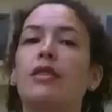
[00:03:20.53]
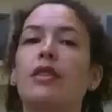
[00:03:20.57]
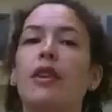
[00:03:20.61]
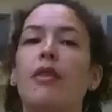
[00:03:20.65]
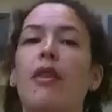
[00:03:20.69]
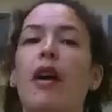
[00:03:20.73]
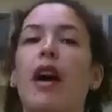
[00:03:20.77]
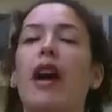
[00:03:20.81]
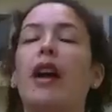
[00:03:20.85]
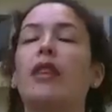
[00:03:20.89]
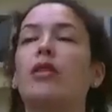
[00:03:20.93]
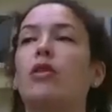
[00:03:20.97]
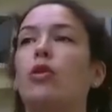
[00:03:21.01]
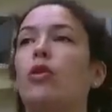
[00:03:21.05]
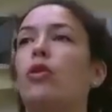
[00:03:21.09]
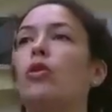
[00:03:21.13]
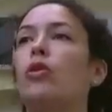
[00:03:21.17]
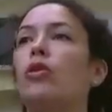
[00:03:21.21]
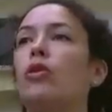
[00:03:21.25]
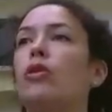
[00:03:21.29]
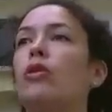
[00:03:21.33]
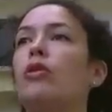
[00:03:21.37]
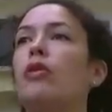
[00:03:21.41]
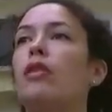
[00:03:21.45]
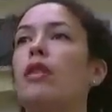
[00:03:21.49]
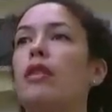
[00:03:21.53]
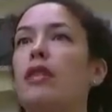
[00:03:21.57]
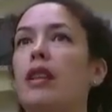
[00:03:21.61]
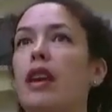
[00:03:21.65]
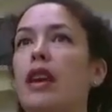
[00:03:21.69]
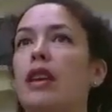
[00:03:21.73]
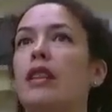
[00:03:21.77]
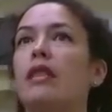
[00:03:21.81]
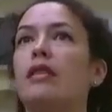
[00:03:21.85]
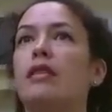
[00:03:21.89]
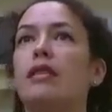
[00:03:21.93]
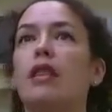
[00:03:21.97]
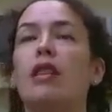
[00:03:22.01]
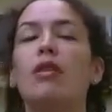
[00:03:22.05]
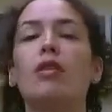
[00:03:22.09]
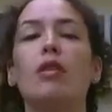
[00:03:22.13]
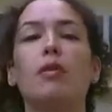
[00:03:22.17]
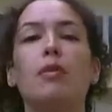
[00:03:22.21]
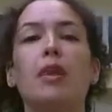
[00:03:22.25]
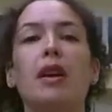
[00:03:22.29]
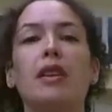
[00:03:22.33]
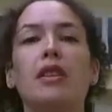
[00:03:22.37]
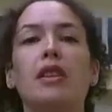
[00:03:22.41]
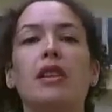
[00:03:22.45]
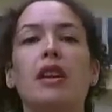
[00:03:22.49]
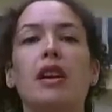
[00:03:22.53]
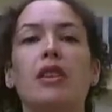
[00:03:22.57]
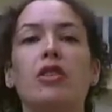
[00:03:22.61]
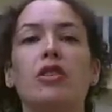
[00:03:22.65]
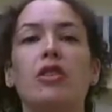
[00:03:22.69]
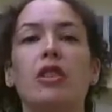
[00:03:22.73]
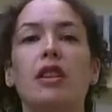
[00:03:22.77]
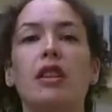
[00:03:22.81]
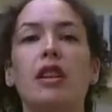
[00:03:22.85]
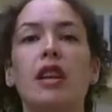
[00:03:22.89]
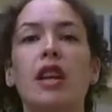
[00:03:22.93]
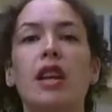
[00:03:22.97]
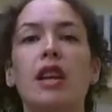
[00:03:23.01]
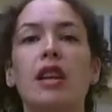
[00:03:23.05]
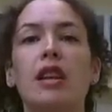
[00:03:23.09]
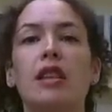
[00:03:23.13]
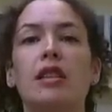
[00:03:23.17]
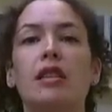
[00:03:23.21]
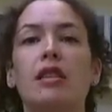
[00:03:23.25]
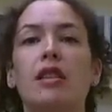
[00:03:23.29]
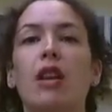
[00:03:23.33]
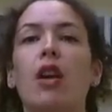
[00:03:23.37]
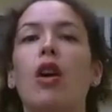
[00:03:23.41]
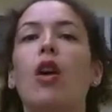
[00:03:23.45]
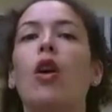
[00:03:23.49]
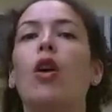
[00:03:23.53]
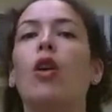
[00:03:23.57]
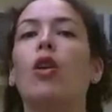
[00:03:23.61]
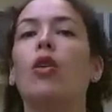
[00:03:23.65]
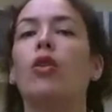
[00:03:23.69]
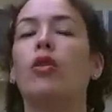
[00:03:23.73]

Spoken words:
So it had all the things that your body actually needs.